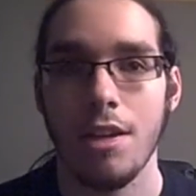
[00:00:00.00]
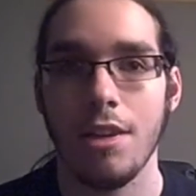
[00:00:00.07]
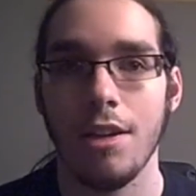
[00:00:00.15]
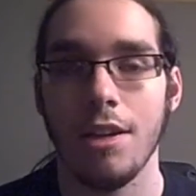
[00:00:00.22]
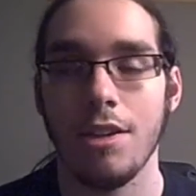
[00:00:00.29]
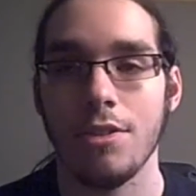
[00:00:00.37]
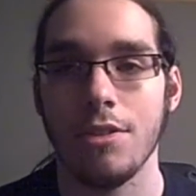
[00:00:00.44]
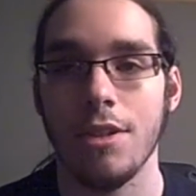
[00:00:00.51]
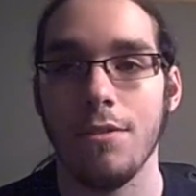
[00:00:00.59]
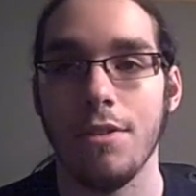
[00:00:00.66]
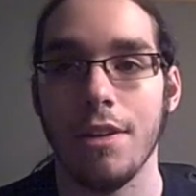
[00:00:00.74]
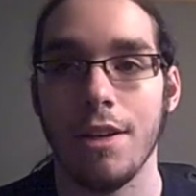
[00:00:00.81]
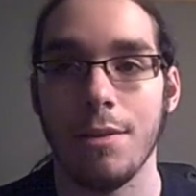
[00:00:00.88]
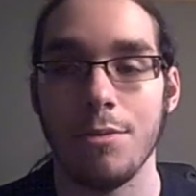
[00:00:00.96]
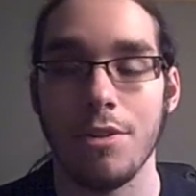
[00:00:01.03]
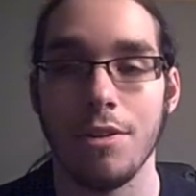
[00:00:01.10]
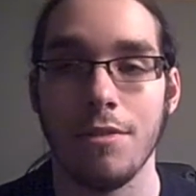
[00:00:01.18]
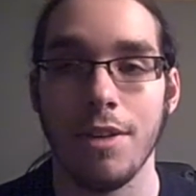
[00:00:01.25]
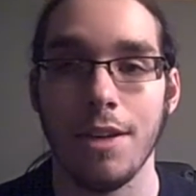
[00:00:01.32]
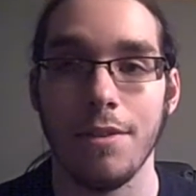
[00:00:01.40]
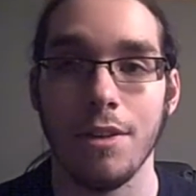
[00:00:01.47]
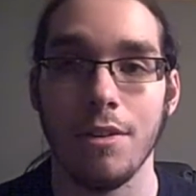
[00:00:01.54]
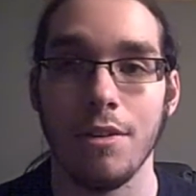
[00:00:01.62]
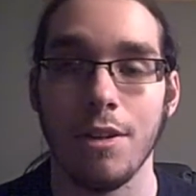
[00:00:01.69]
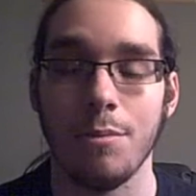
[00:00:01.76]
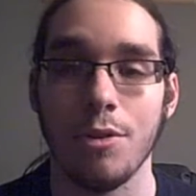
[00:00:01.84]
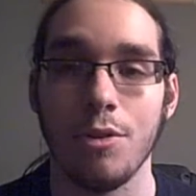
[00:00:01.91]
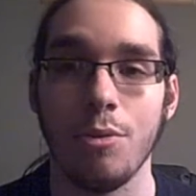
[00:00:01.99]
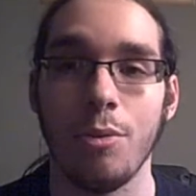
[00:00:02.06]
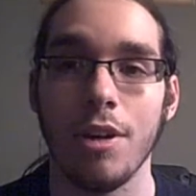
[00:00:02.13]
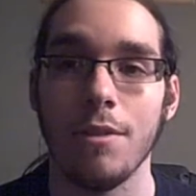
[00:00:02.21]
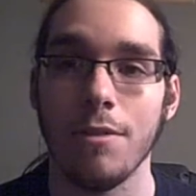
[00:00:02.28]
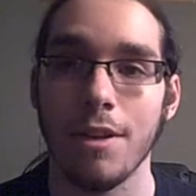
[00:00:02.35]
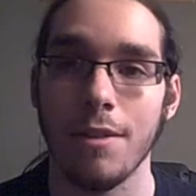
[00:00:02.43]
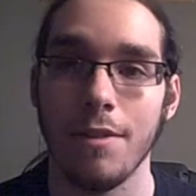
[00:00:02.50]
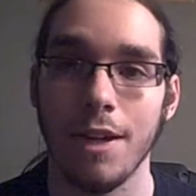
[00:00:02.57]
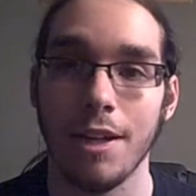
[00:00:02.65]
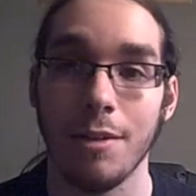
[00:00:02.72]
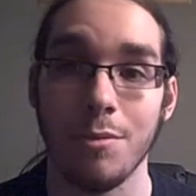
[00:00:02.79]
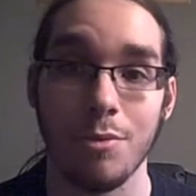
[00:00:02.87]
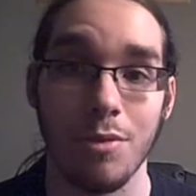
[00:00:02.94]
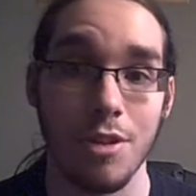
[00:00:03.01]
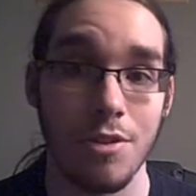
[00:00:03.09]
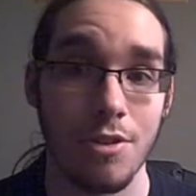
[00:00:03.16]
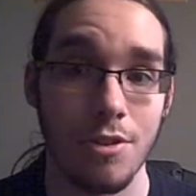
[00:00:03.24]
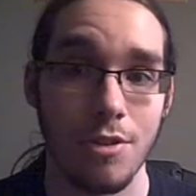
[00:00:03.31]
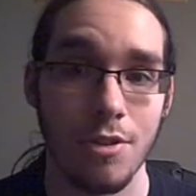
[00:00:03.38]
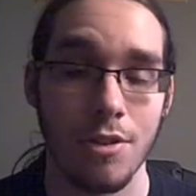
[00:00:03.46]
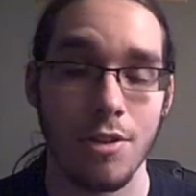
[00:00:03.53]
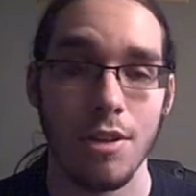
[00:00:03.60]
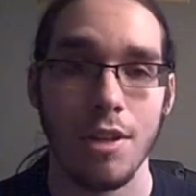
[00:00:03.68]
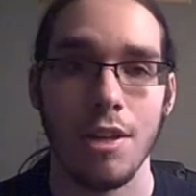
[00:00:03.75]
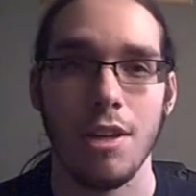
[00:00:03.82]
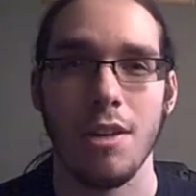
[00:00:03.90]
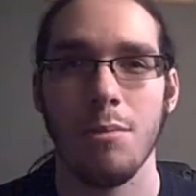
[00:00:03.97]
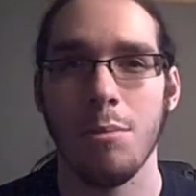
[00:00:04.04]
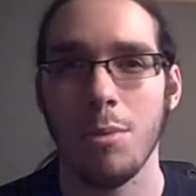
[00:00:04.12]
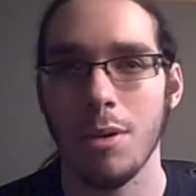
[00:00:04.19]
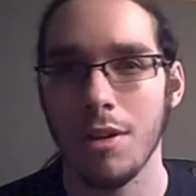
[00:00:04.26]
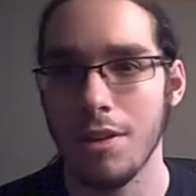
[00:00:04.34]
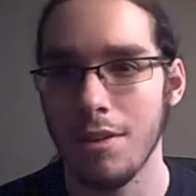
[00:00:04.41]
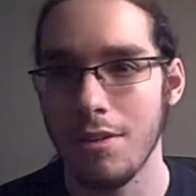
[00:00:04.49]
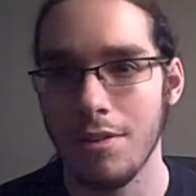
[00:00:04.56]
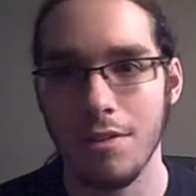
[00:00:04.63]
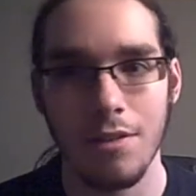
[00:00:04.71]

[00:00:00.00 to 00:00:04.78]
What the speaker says: They also give you the option of having up to 25 items registered, but,